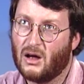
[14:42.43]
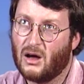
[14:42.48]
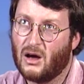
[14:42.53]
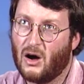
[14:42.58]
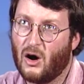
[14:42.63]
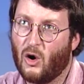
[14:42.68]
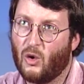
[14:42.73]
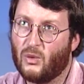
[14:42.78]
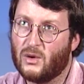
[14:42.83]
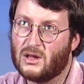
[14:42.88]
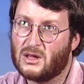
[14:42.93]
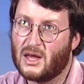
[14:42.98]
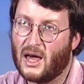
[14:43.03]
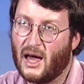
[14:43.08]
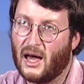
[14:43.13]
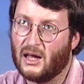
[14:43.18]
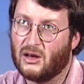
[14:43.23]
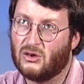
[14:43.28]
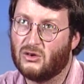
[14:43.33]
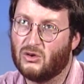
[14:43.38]
always
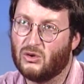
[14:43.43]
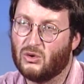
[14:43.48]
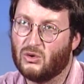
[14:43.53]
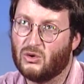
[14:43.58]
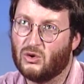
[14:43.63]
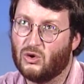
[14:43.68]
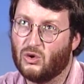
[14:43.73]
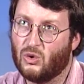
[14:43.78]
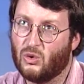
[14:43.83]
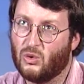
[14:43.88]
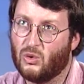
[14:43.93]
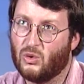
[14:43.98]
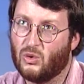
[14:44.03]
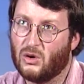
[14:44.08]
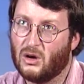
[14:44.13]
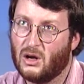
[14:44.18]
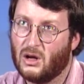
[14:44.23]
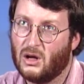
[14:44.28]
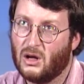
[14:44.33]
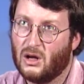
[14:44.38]
had to do
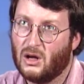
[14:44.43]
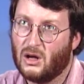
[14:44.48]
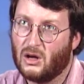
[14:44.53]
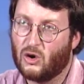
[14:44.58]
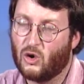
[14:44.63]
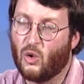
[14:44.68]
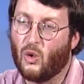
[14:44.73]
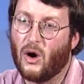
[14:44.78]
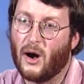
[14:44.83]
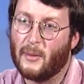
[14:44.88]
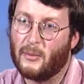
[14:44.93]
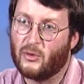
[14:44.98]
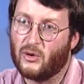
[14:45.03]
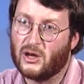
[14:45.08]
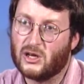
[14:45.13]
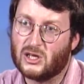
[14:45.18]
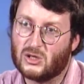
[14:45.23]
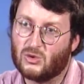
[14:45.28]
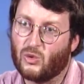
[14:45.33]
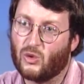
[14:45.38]

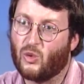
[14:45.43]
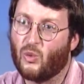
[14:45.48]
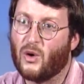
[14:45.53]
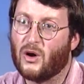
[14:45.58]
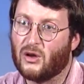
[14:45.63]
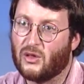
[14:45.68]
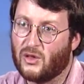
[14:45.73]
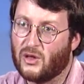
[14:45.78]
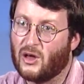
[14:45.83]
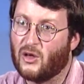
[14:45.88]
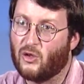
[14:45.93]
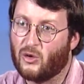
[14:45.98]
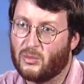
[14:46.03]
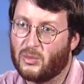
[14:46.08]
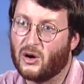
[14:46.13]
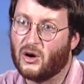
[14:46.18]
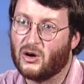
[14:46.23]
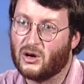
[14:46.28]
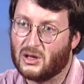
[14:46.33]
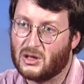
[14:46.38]
cooperation with one of the other
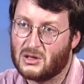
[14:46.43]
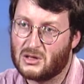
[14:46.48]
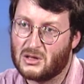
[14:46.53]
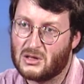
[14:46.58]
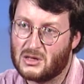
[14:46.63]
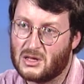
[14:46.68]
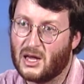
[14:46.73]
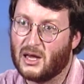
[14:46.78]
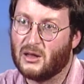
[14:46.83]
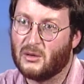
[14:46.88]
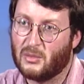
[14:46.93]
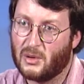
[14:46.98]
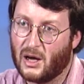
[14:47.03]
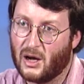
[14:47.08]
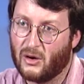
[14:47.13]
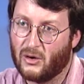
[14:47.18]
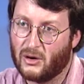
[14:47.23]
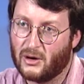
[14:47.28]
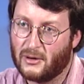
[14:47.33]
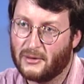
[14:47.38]
parties to stay in
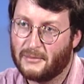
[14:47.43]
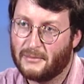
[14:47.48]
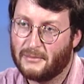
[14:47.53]
power.